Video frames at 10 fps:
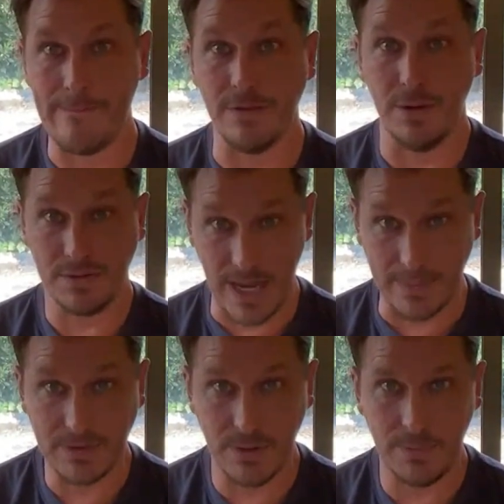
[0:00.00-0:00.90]
Do you know
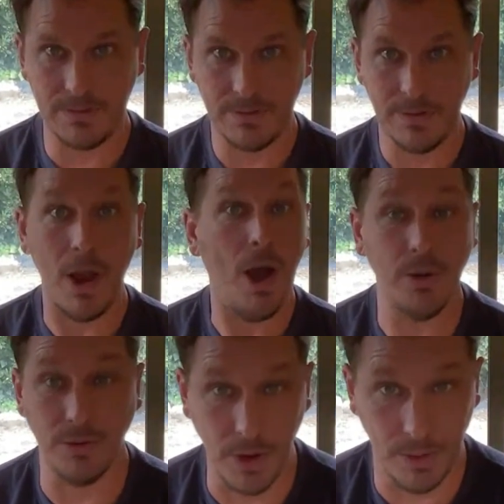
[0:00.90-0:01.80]
TypeScript? Oh,
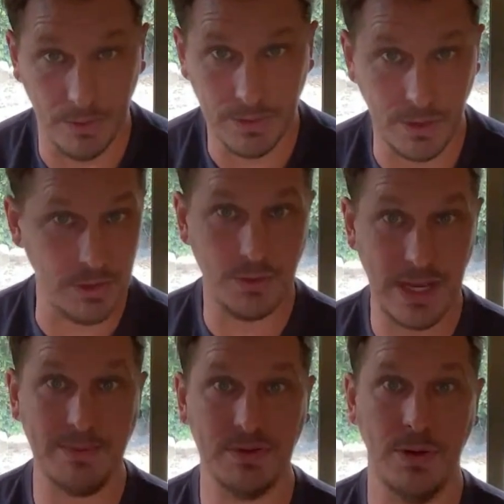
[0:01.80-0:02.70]
you don't. You don't know
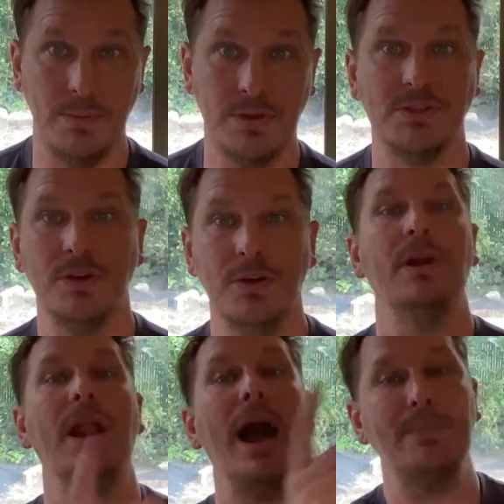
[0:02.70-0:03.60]
TypeScript because you're
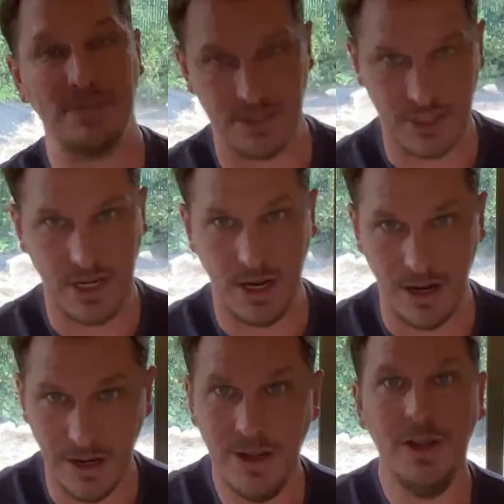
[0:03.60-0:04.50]
an ops engineer.